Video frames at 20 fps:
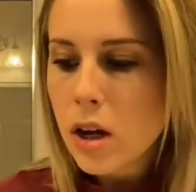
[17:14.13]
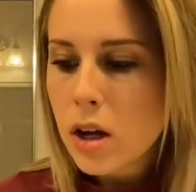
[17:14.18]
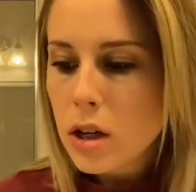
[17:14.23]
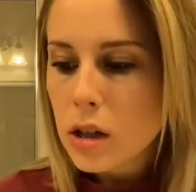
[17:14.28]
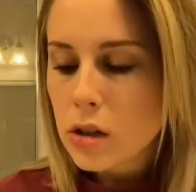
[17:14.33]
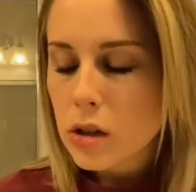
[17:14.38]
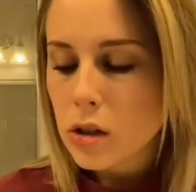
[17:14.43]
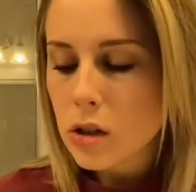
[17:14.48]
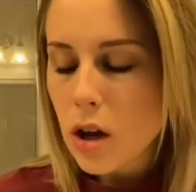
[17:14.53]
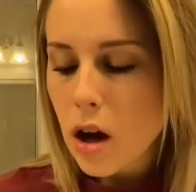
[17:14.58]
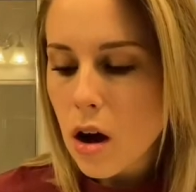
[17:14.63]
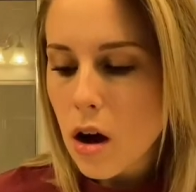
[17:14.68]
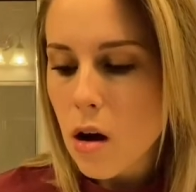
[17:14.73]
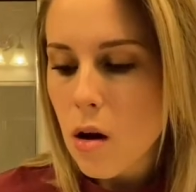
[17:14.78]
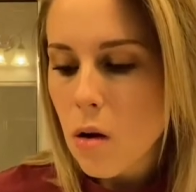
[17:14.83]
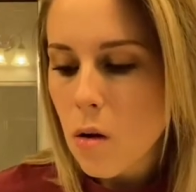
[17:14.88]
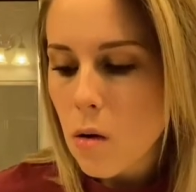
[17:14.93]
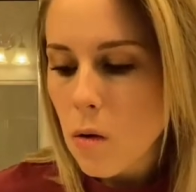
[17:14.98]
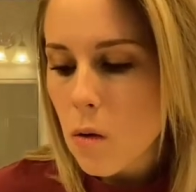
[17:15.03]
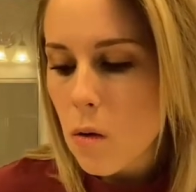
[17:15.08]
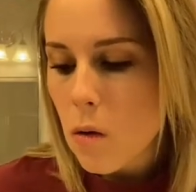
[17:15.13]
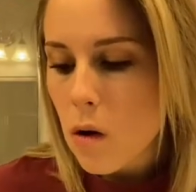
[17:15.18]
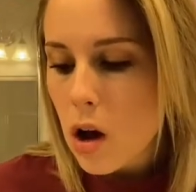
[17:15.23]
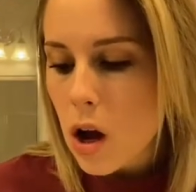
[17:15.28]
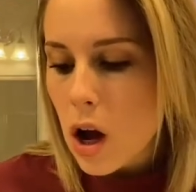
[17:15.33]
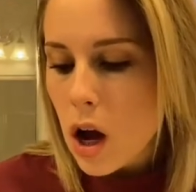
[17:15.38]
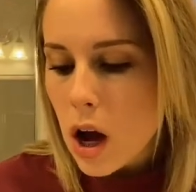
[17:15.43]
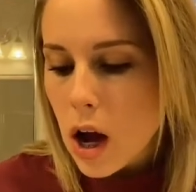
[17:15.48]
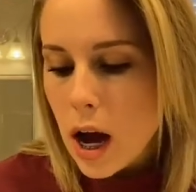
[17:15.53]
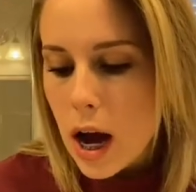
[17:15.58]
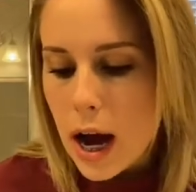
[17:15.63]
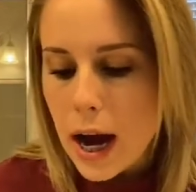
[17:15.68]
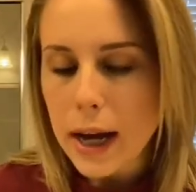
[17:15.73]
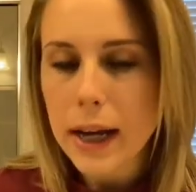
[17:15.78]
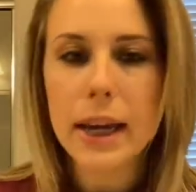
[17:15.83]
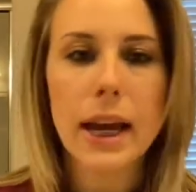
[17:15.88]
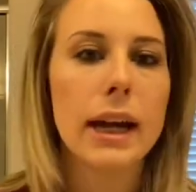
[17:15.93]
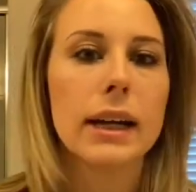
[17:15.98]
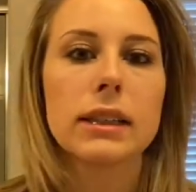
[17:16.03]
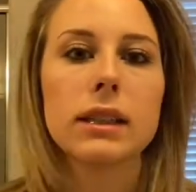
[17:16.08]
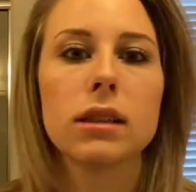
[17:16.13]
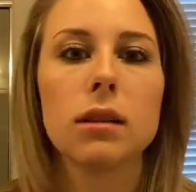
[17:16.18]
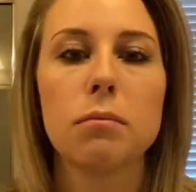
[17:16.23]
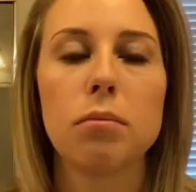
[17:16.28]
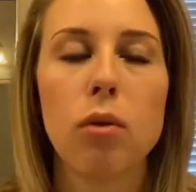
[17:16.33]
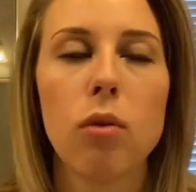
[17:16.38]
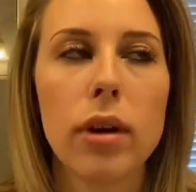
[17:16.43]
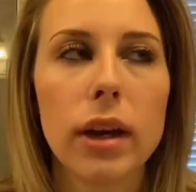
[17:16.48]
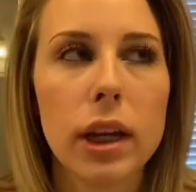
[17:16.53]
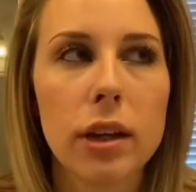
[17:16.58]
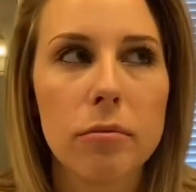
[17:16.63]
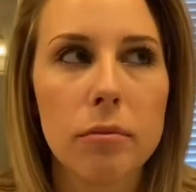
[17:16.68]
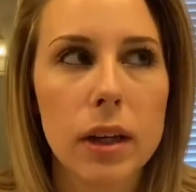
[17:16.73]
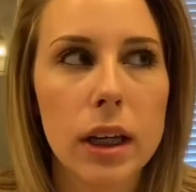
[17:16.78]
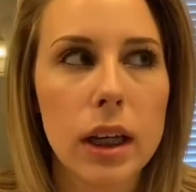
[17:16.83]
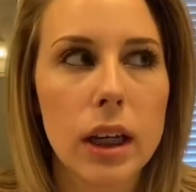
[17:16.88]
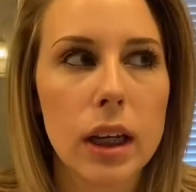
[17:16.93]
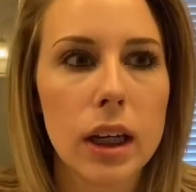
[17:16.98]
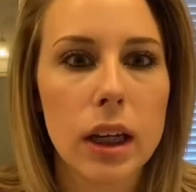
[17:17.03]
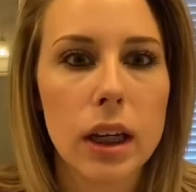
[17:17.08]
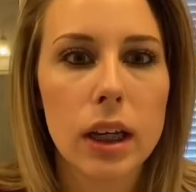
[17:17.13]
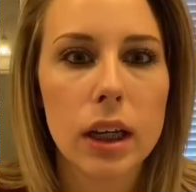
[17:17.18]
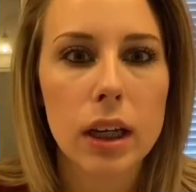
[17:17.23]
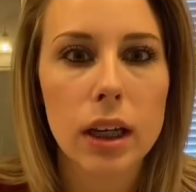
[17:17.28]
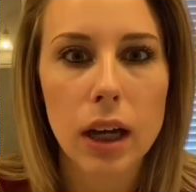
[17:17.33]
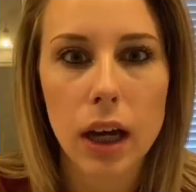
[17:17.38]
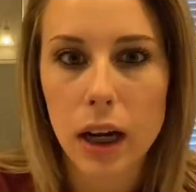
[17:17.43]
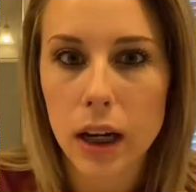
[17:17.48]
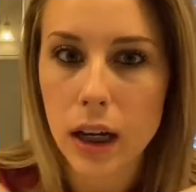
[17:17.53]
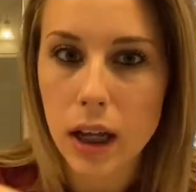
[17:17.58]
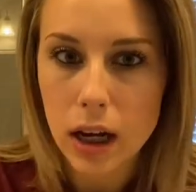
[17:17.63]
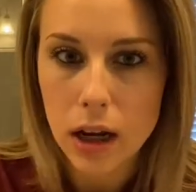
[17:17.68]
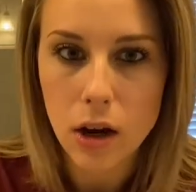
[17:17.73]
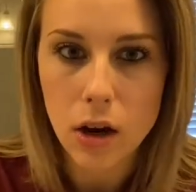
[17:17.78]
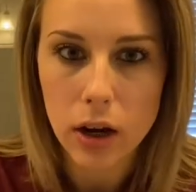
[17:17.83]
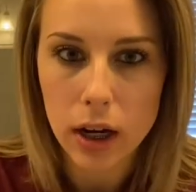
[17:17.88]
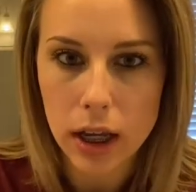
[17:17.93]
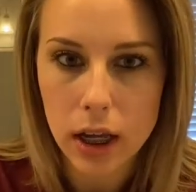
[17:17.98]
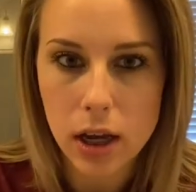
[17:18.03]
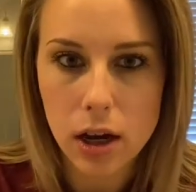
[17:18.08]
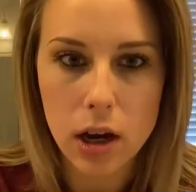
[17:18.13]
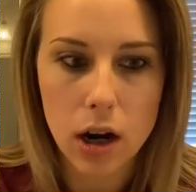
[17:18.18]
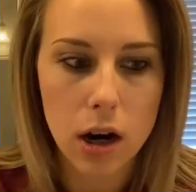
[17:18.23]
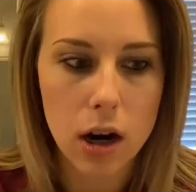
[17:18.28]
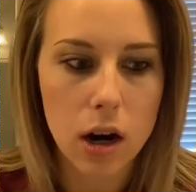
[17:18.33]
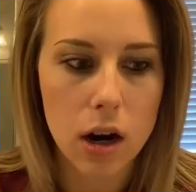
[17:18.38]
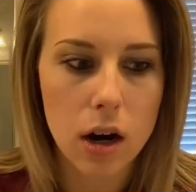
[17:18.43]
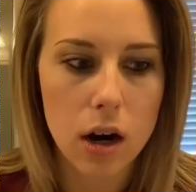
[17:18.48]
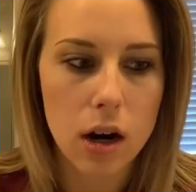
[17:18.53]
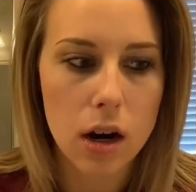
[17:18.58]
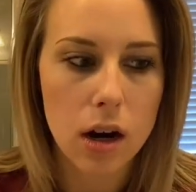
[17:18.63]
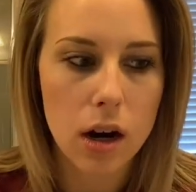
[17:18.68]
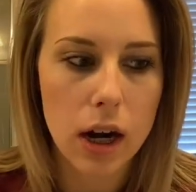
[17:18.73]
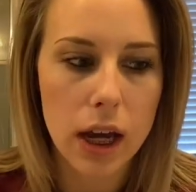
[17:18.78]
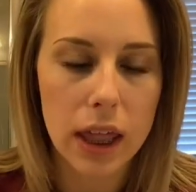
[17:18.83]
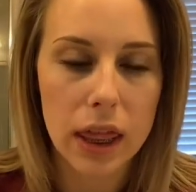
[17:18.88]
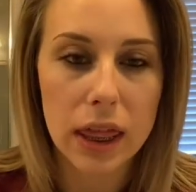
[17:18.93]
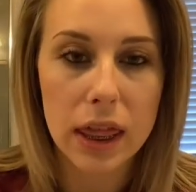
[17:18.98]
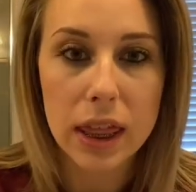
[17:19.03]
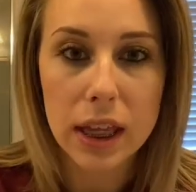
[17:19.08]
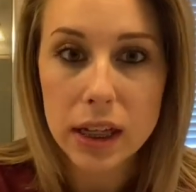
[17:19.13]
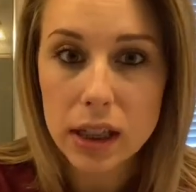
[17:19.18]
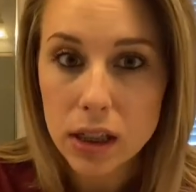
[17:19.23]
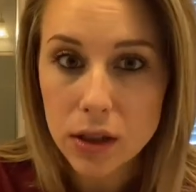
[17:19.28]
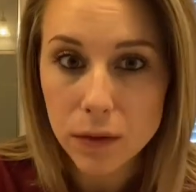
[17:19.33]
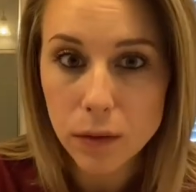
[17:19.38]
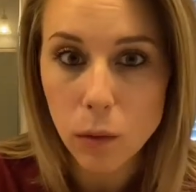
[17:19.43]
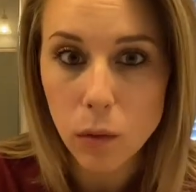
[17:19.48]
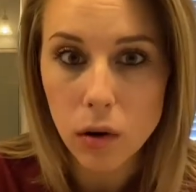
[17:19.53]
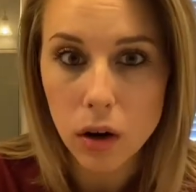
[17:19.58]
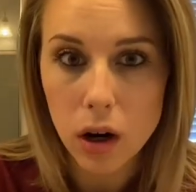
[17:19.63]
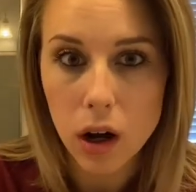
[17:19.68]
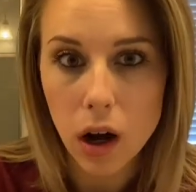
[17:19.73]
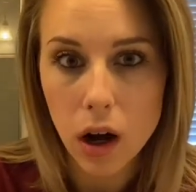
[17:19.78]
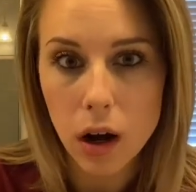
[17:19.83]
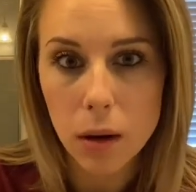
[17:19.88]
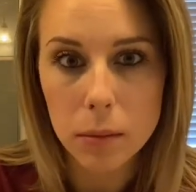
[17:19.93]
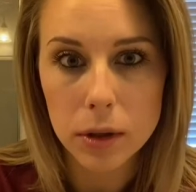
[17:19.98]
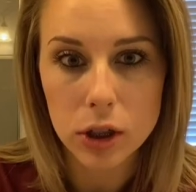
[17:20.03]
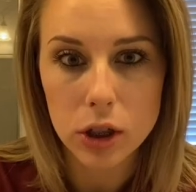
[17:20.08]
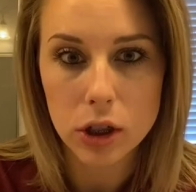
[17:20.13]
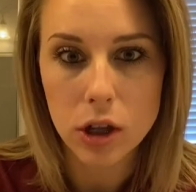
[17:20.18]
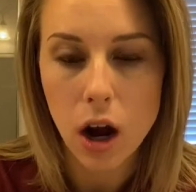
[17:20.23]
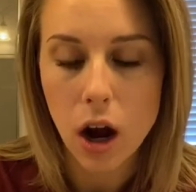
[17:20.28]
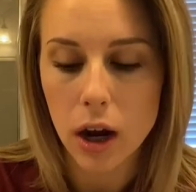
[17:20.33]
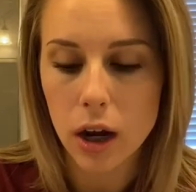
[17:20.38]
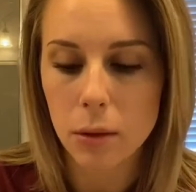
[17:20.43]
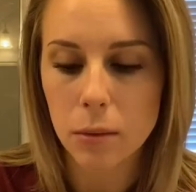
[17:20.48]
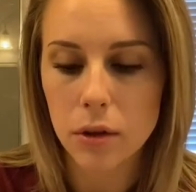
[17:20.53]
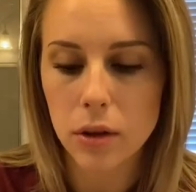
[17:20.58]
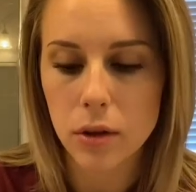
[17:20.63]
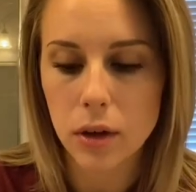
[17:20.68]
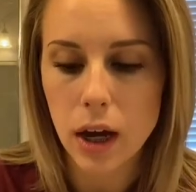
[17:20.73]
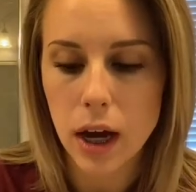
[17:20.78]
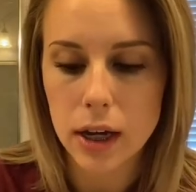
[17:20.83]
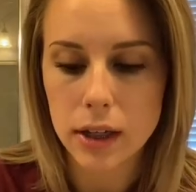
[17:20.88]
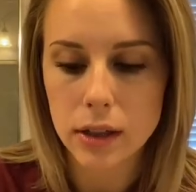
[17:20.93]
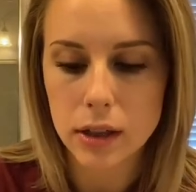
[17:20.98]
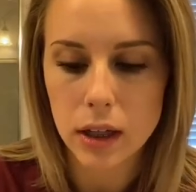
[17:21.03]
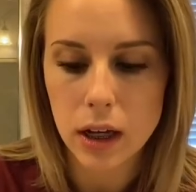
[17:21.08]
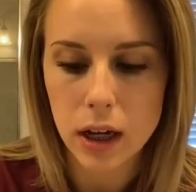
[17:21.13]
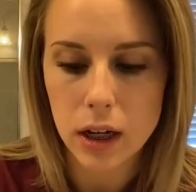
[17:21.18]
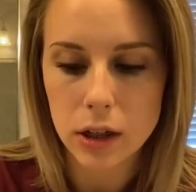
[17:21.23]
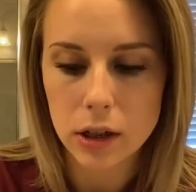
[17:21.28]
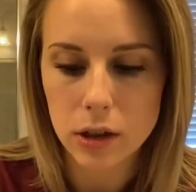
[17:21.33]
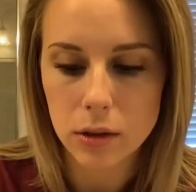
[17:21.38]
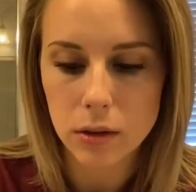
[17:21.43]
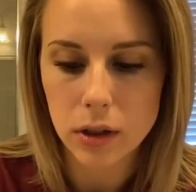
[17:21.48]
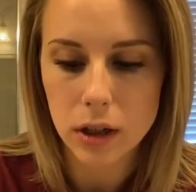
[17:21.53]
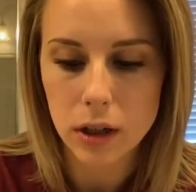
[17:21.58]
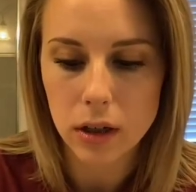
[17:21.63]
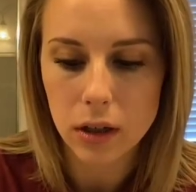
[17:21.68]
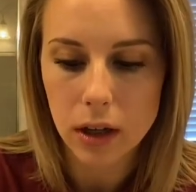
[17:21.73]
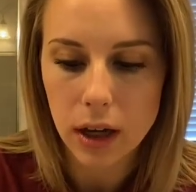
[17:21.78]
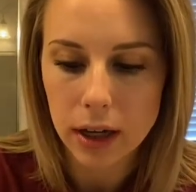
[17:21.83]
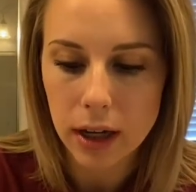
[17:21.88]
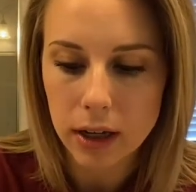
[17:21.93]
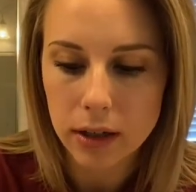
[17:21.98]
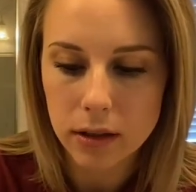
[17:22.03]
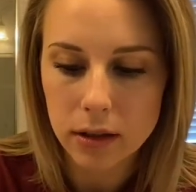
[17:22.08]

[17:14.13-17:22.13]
So I guess the point of me kind of getting on here in this forum and just talking with you guys and kind of doing a